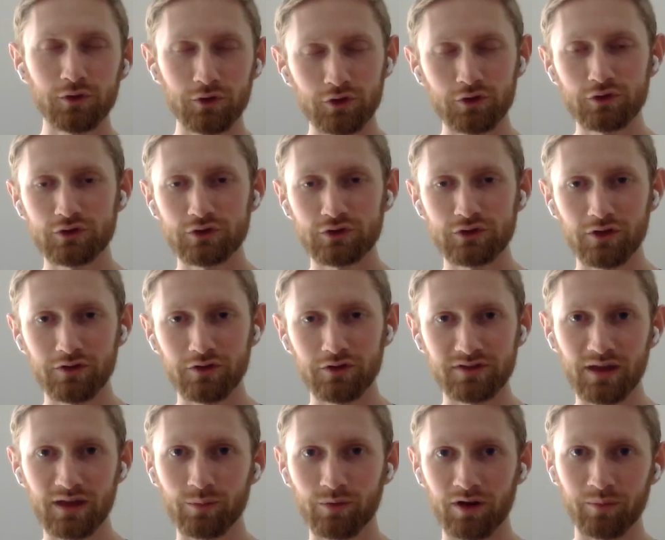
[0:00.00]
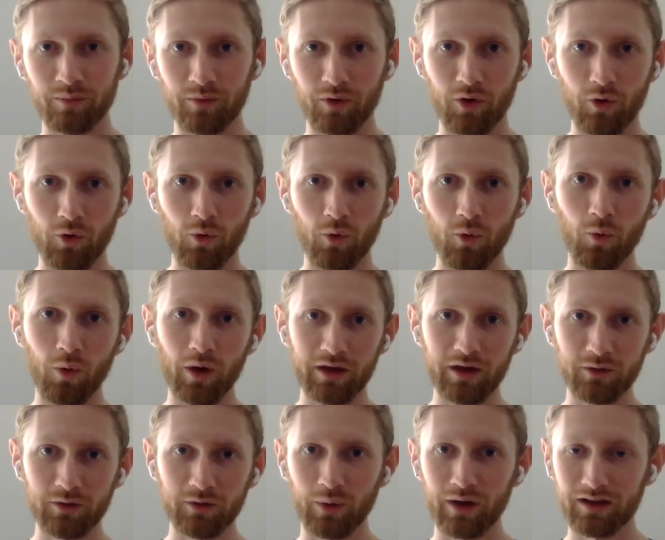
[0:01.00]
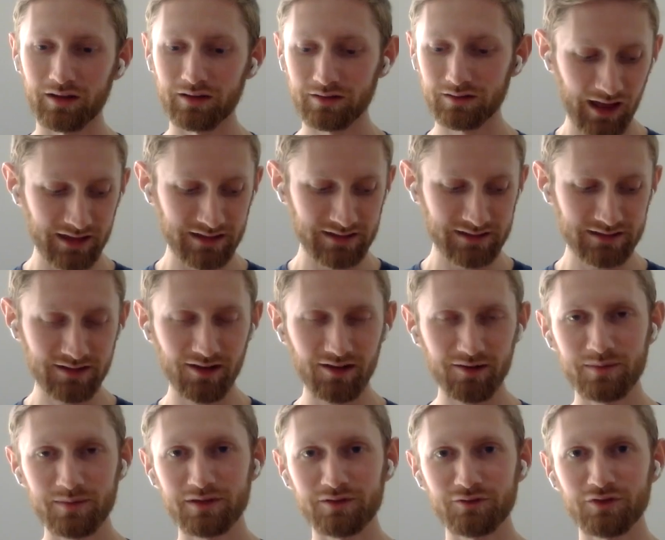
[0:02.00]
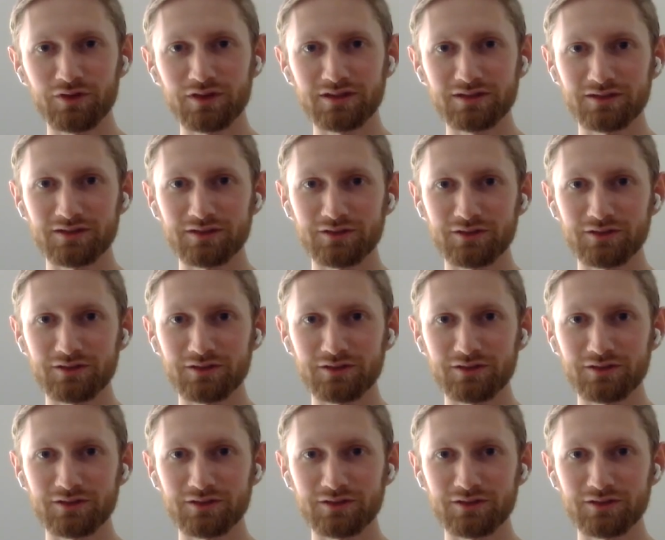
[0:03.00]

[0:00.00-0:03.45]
Cursor solves that problem quite well. I did not mean for this to